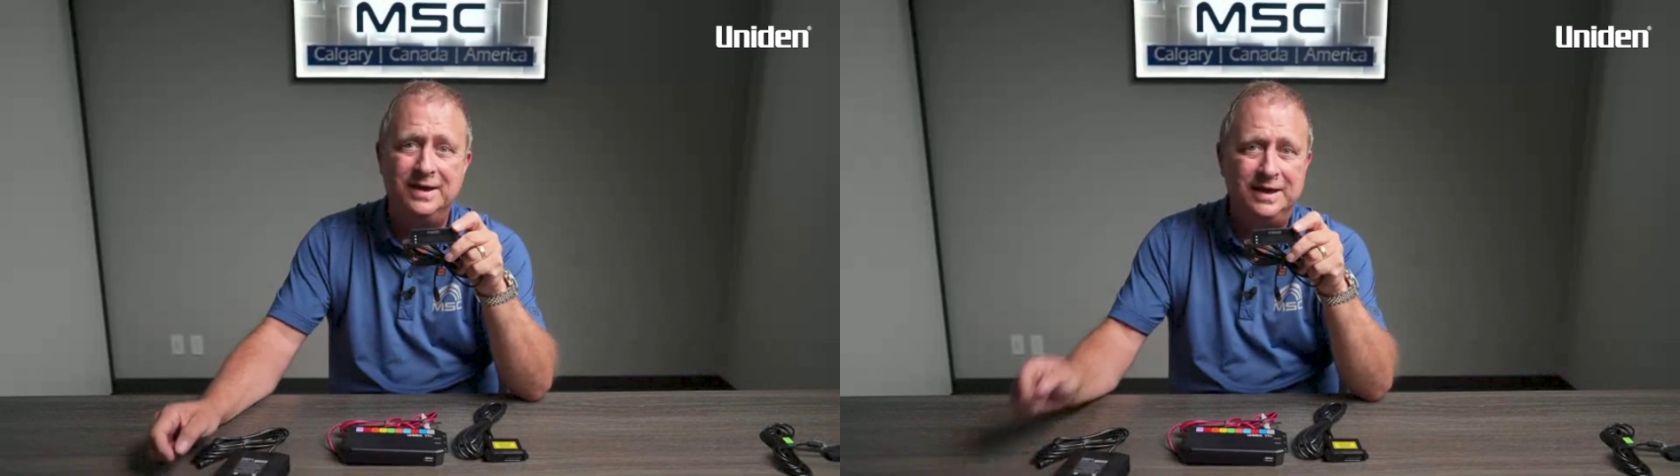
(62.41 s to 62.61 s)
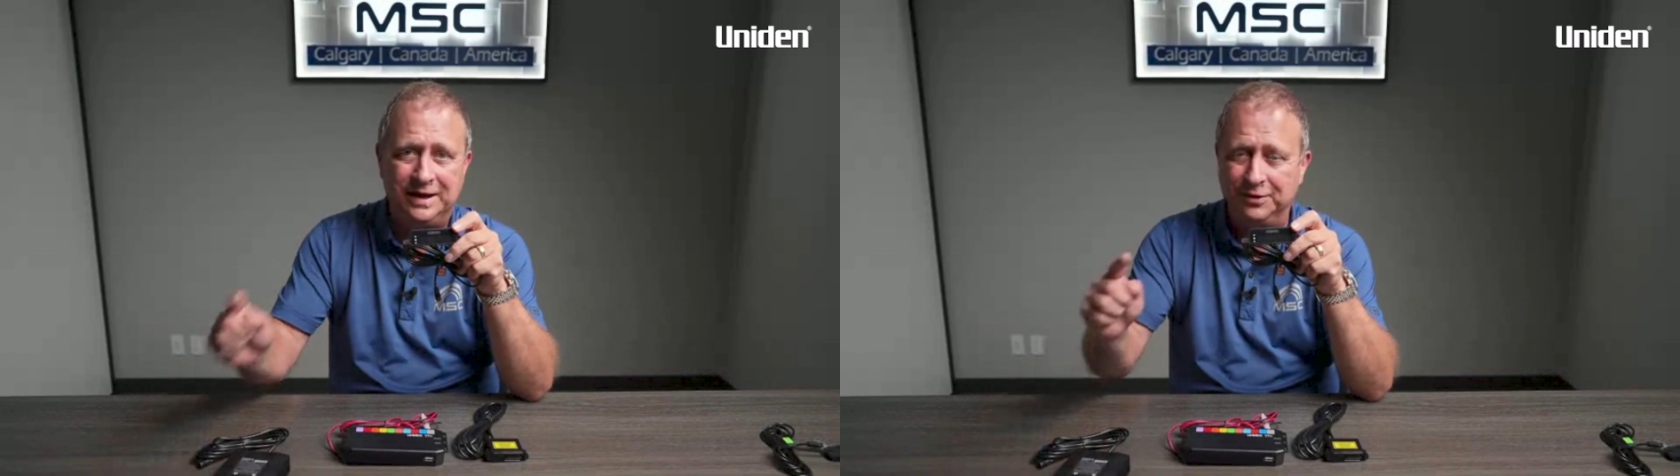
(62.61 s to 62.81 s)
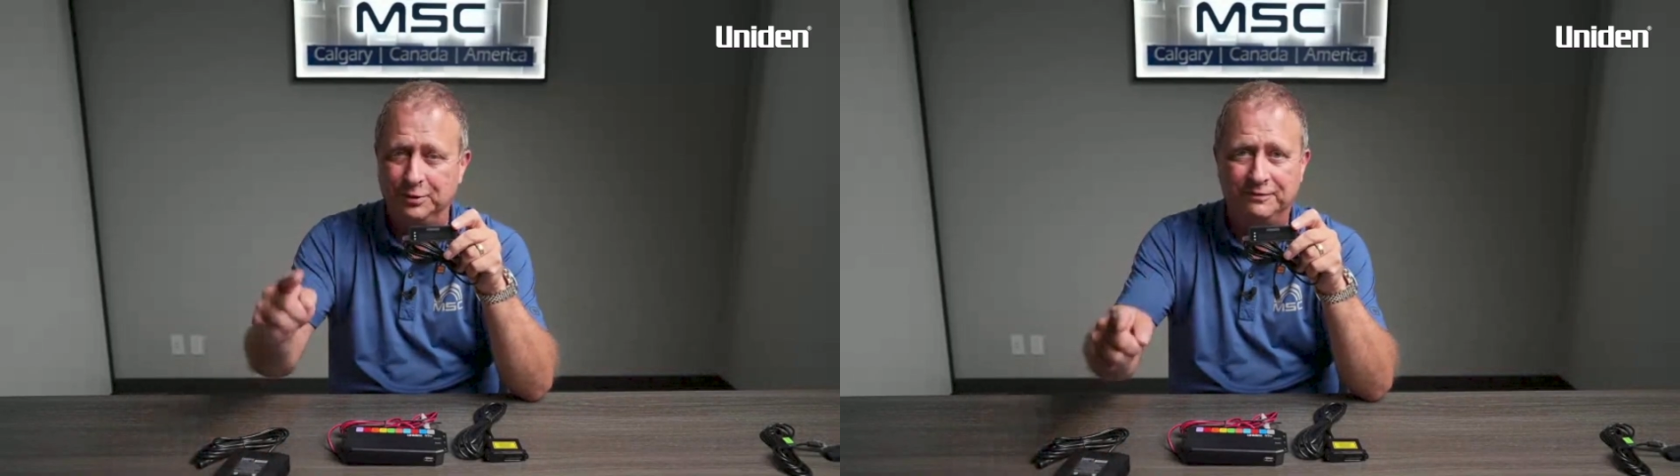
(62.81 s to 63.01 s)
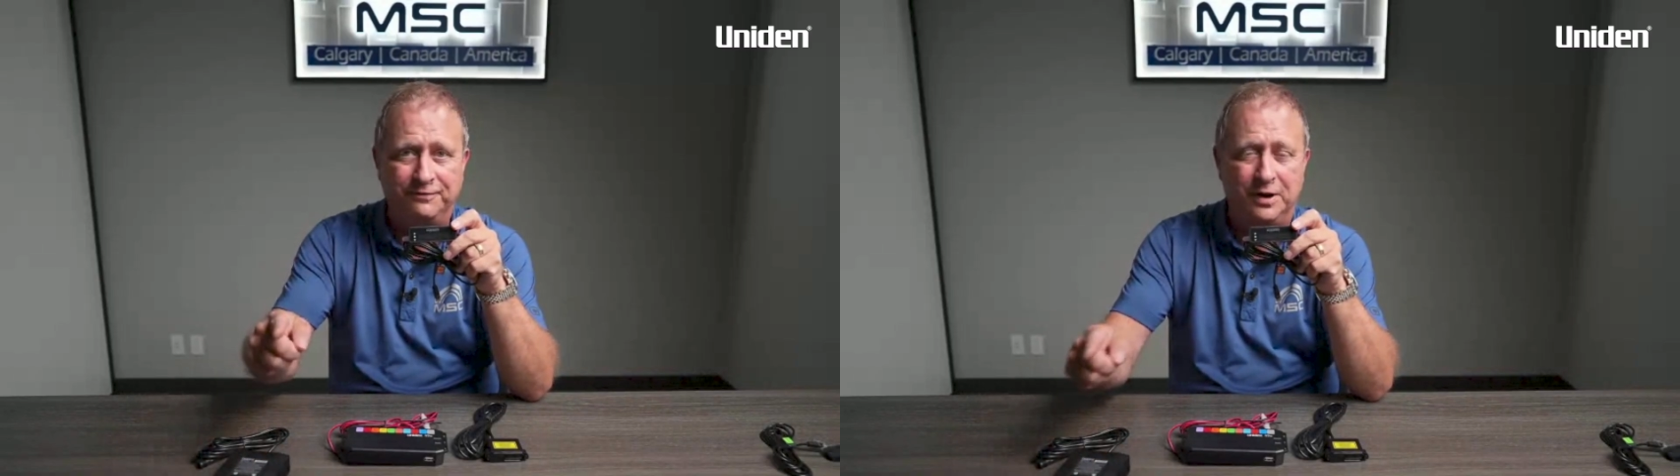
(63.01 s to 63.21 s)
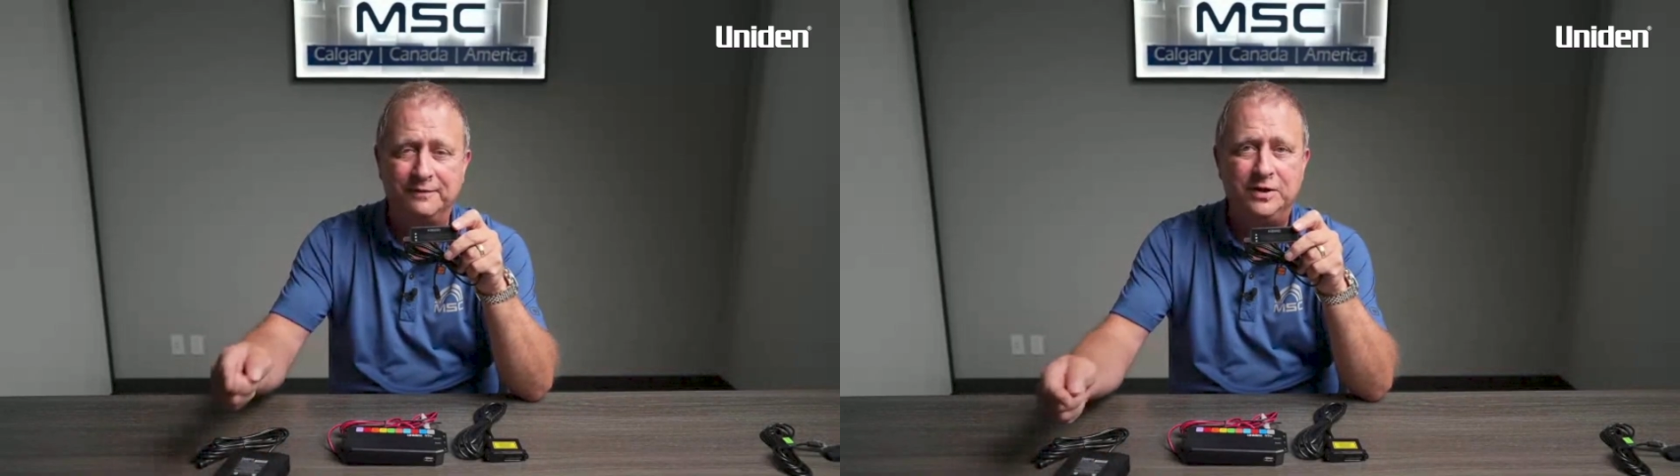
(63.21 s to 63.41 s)
either in
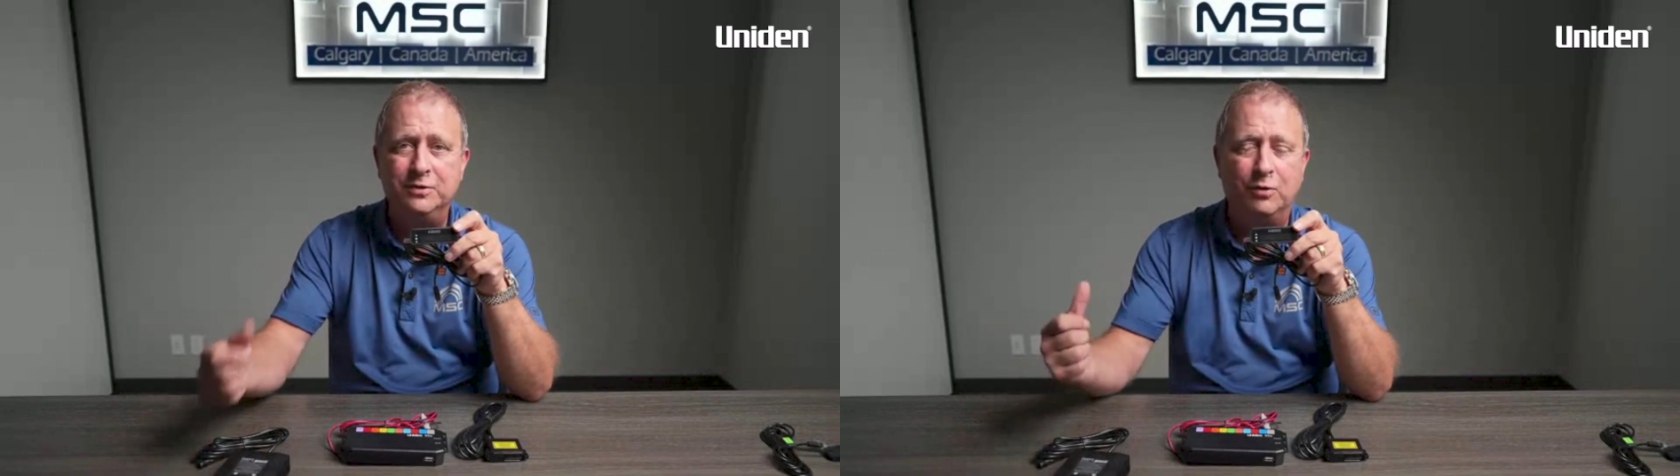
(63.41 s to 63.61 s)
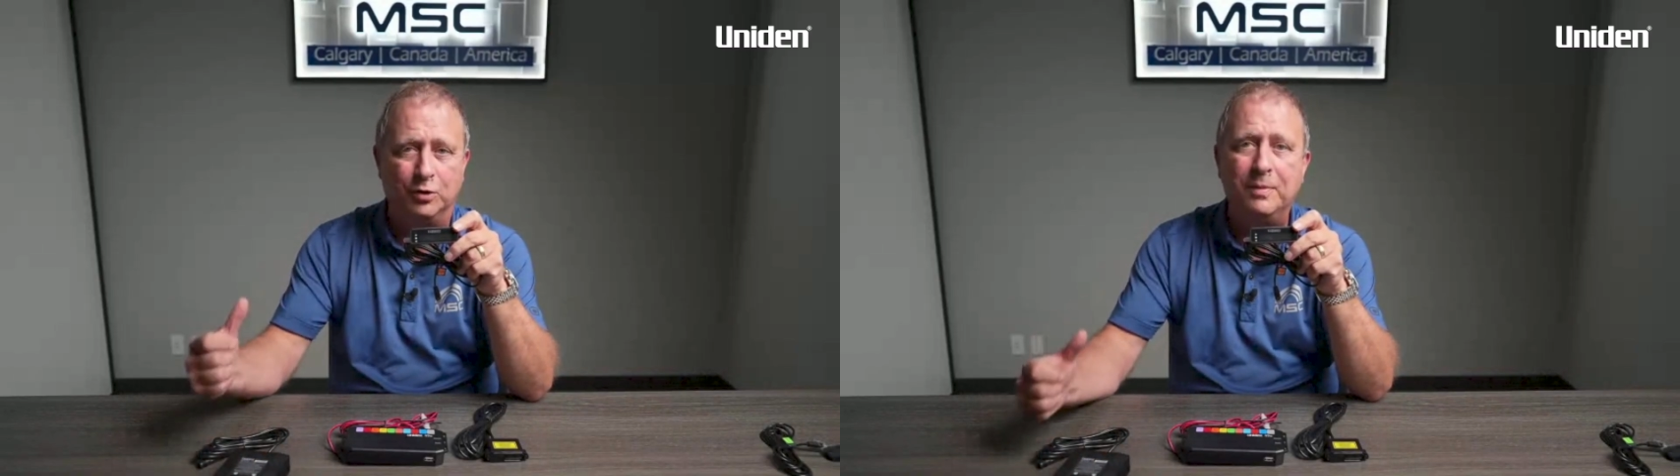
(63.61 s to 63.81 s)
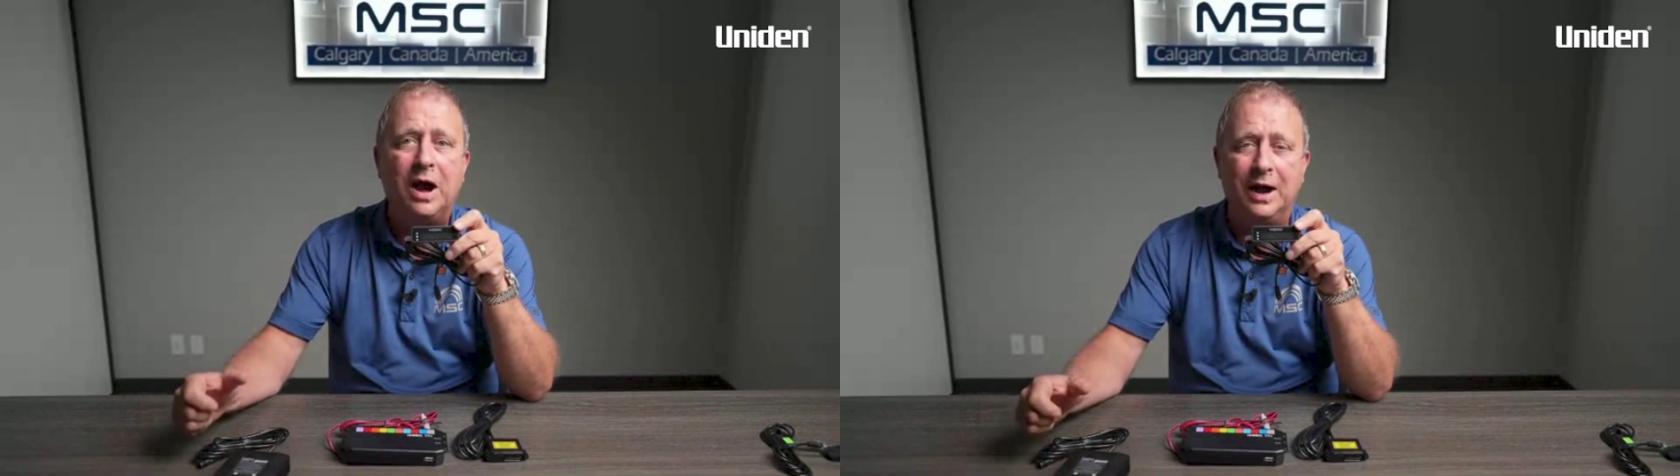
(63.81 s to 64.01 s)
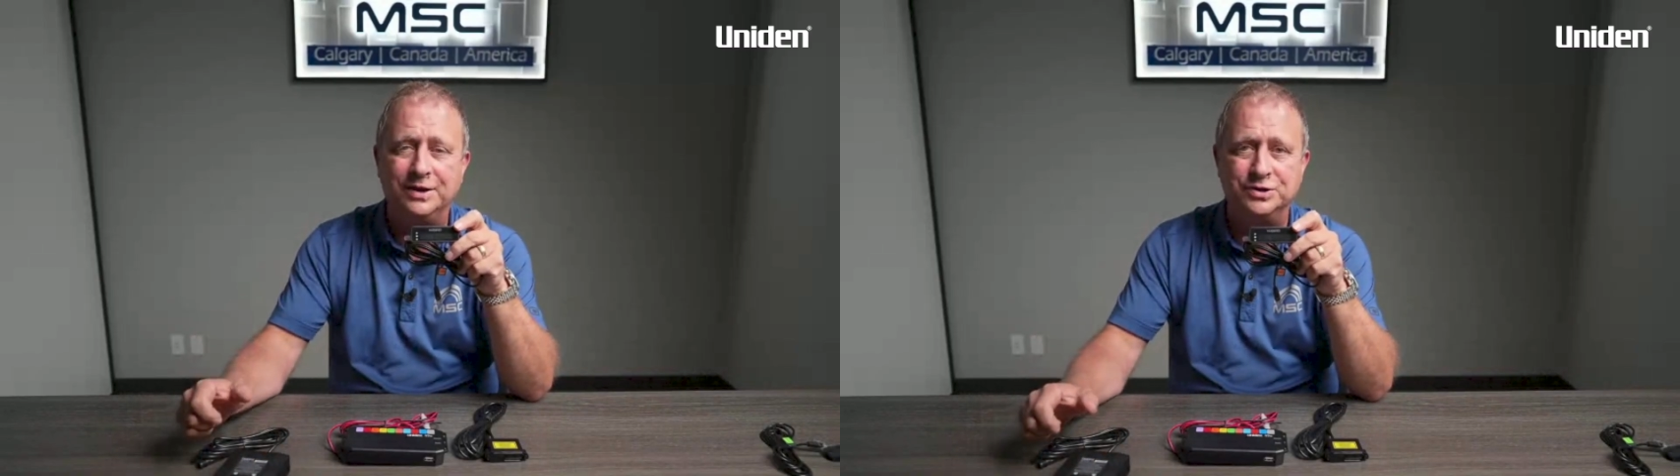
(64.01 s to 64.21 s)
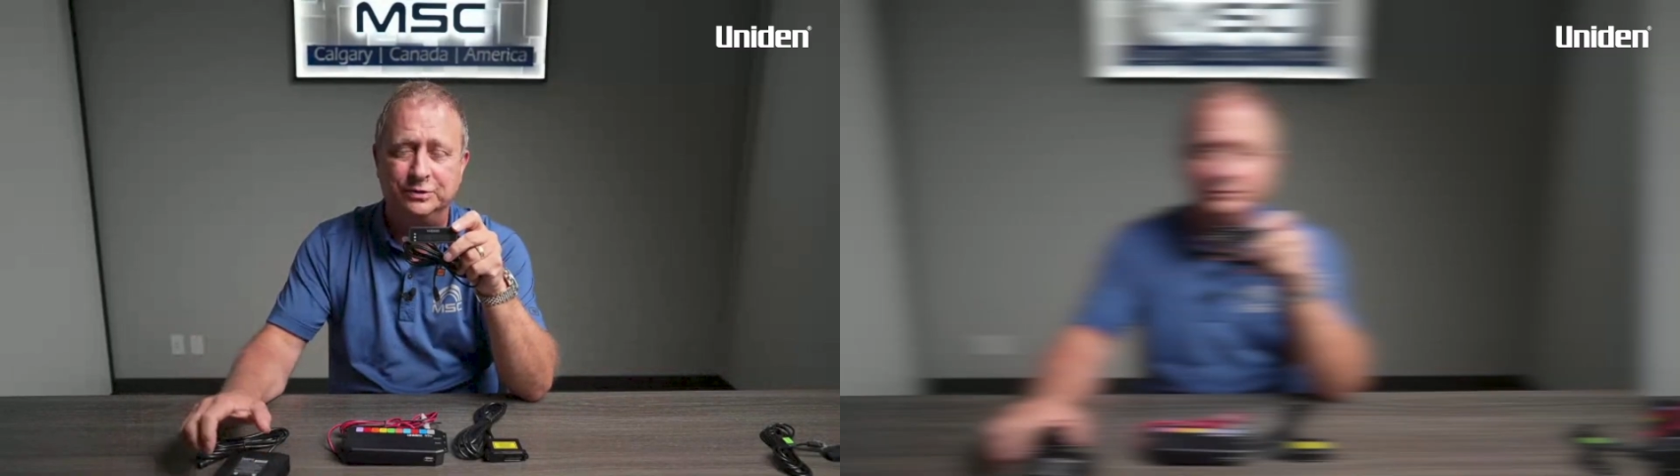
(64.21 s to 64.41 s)
front of you or behind
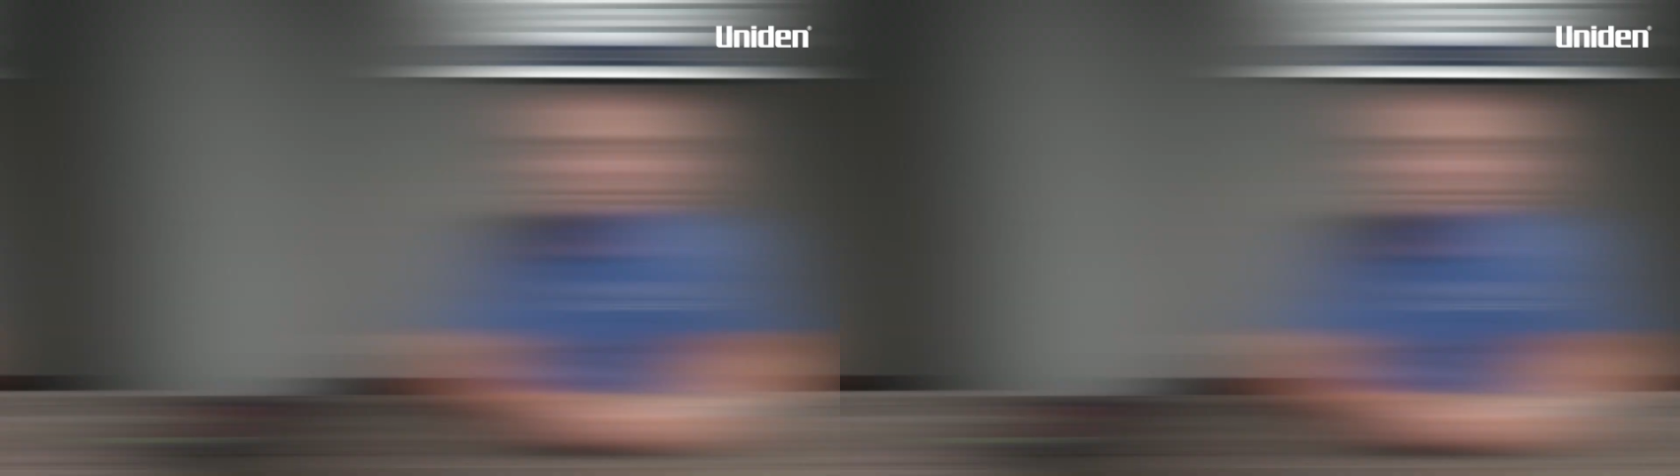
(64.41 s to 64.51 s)
you.